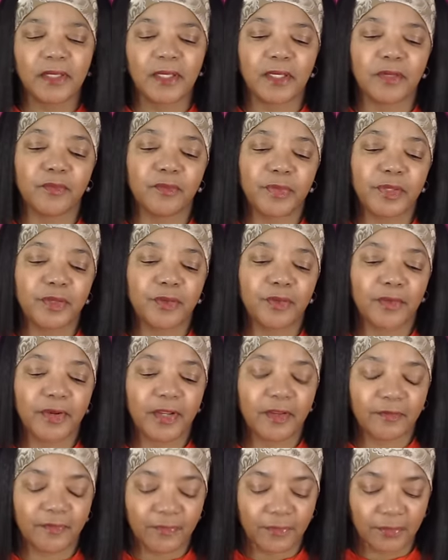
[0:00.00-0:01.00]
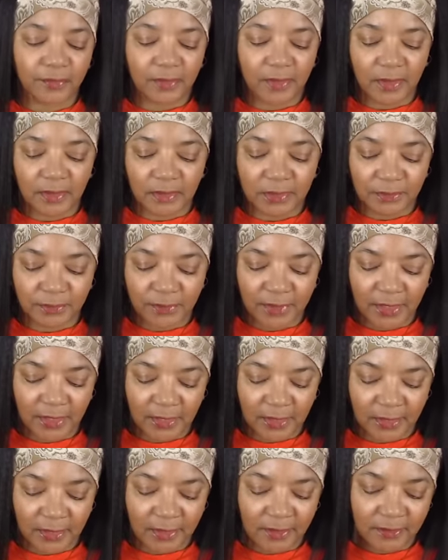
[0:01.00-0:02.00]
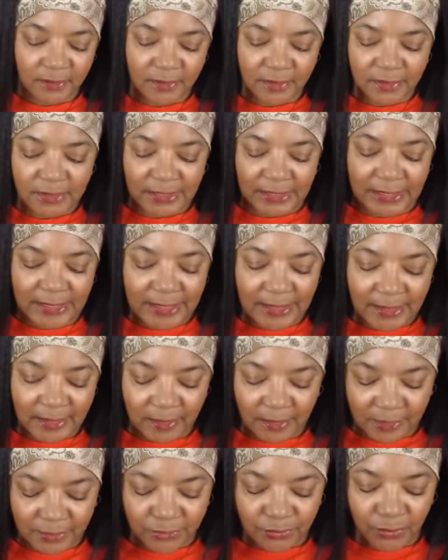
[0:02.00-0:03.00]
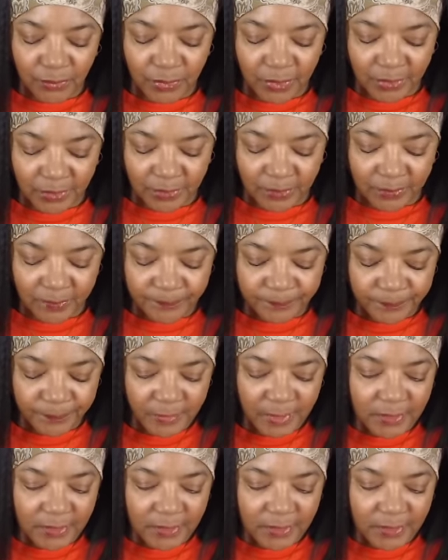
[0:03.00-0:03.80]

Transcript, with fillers: It would be great for a little kid or a teen as well